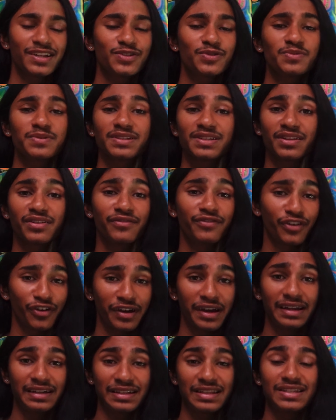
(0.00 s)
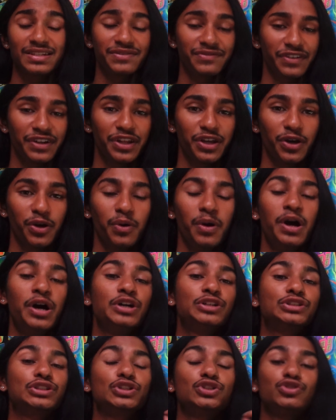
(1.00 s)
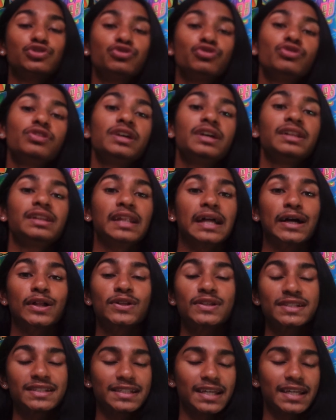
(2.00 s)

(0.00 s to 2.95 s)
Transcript: tuned to the very end of this video to truly allow this